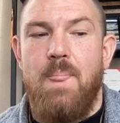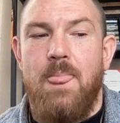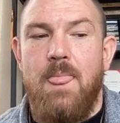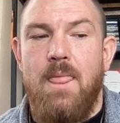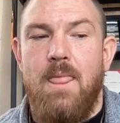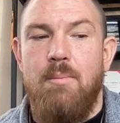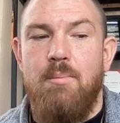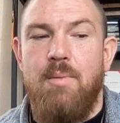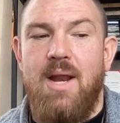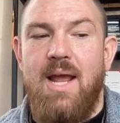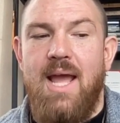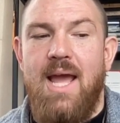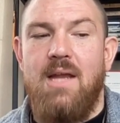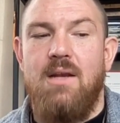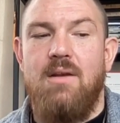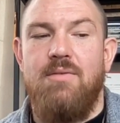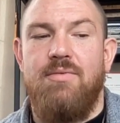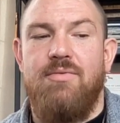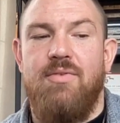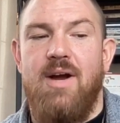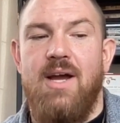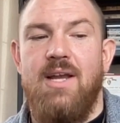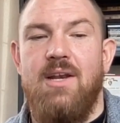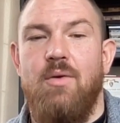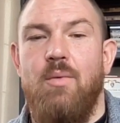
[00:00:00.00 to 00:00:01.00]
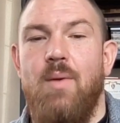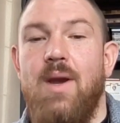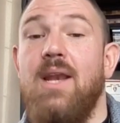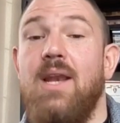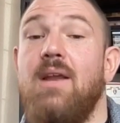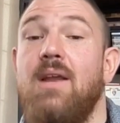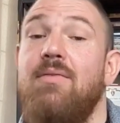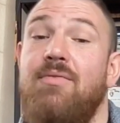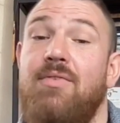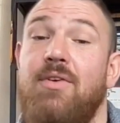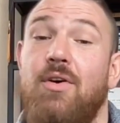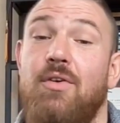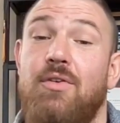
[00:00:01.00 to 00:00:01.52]
But I had to find a way to
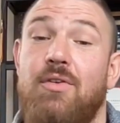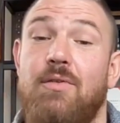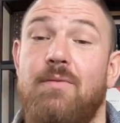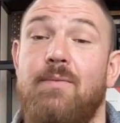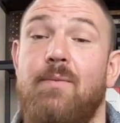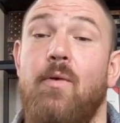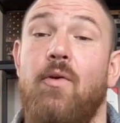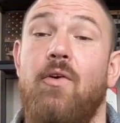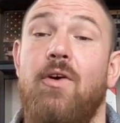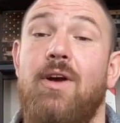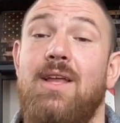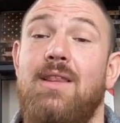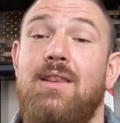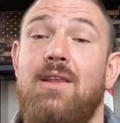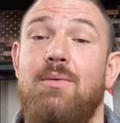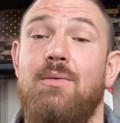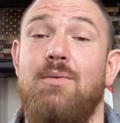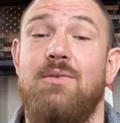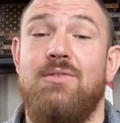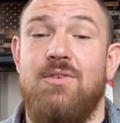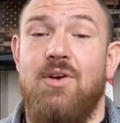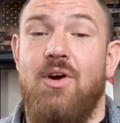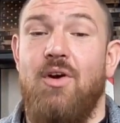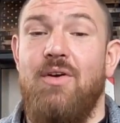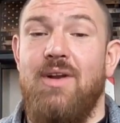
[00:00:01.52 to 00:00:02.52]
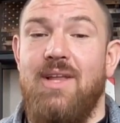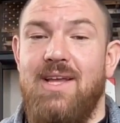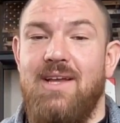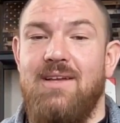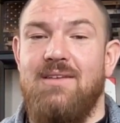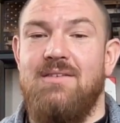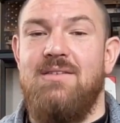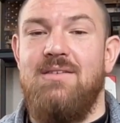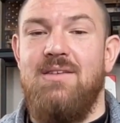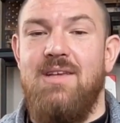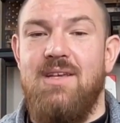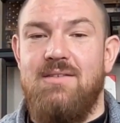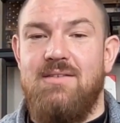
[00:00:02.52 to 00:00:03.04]
fill the void that was already
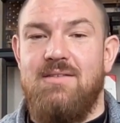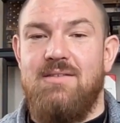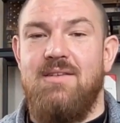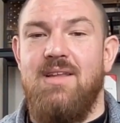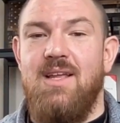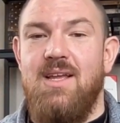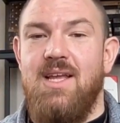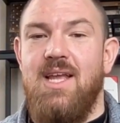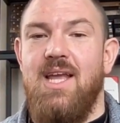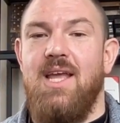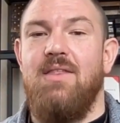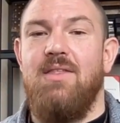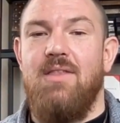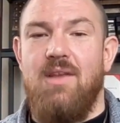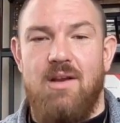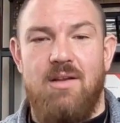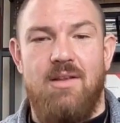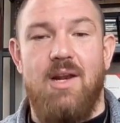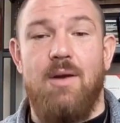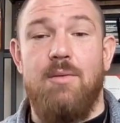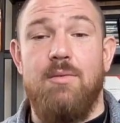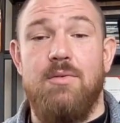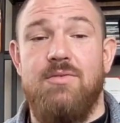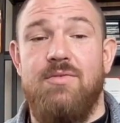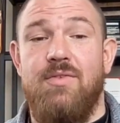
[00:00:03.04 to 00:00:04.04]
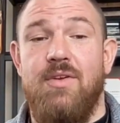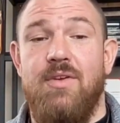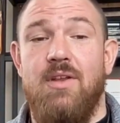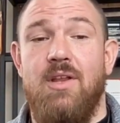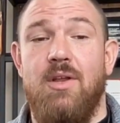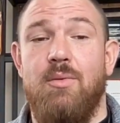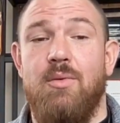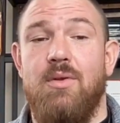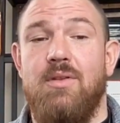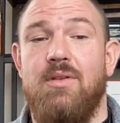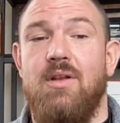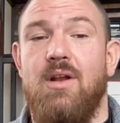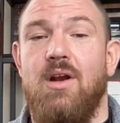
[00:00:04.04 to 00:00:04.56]
existing in there that I was filling
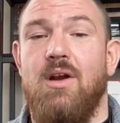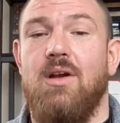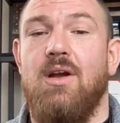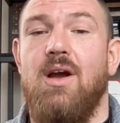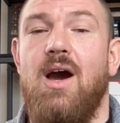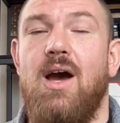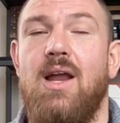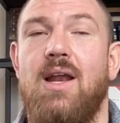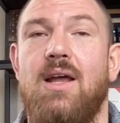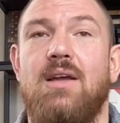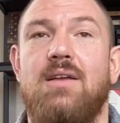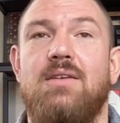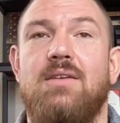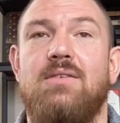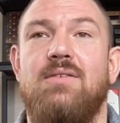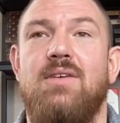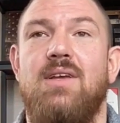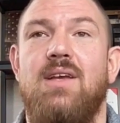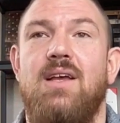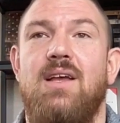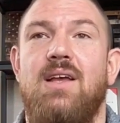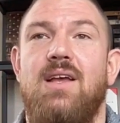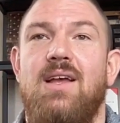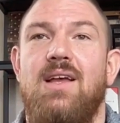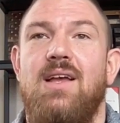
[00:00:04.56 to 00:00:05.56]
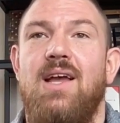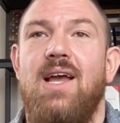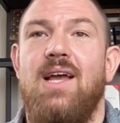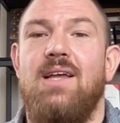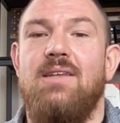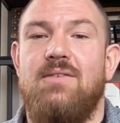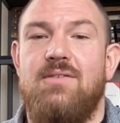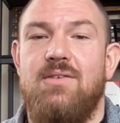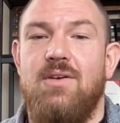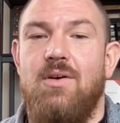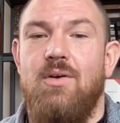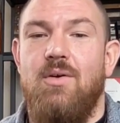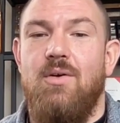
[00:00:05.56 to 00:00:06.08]
with narcotics.
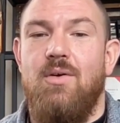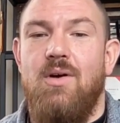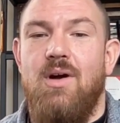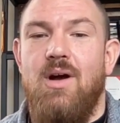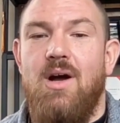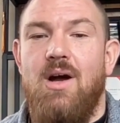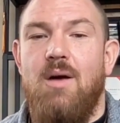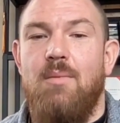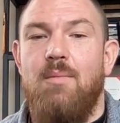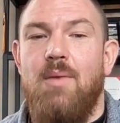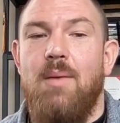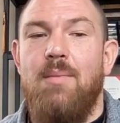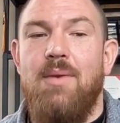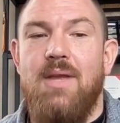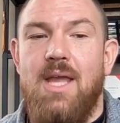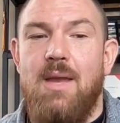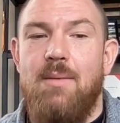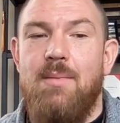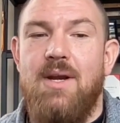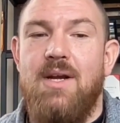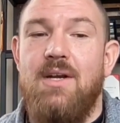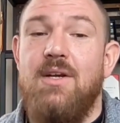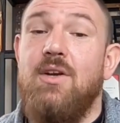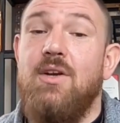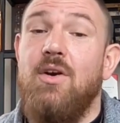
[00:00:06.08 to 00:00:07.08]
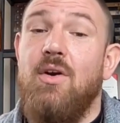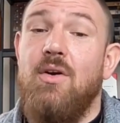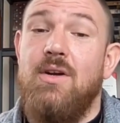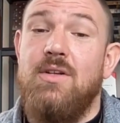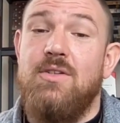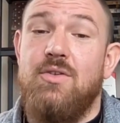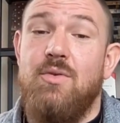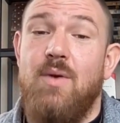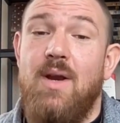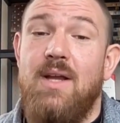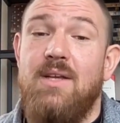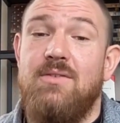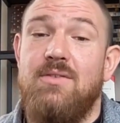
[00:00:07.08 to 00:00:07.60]
So I became an endurance
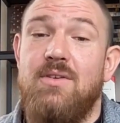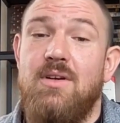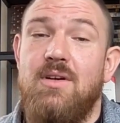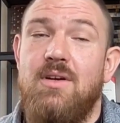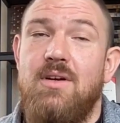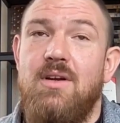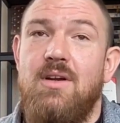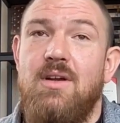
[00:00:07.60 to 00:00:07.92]
racer.